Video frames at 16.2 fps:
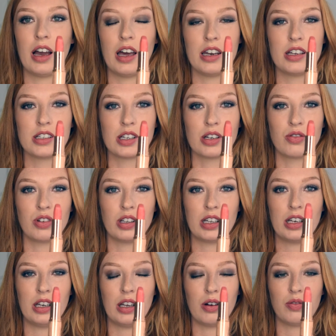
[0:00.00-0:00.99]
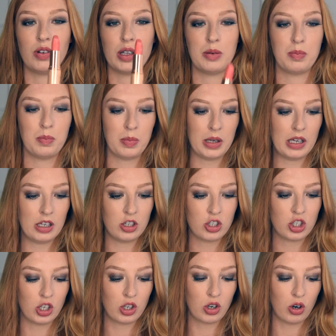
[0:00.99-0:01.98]
and it's a really lovely
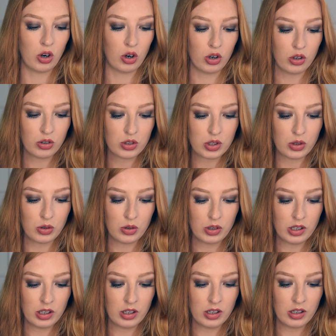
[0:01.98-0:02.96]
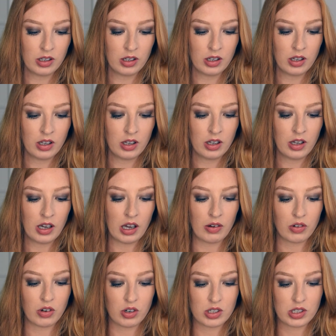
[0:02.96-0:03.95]
peachy coral tone.
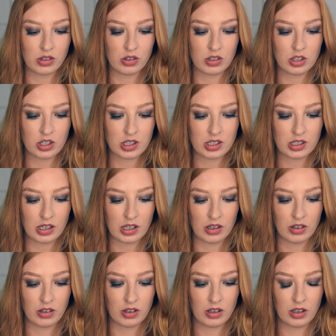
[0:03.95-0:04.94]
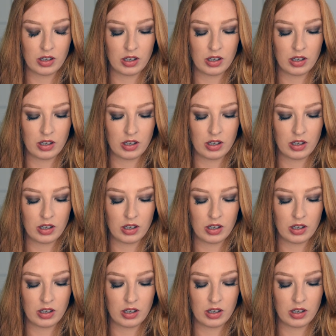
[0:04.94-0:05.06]
I've got it on just now.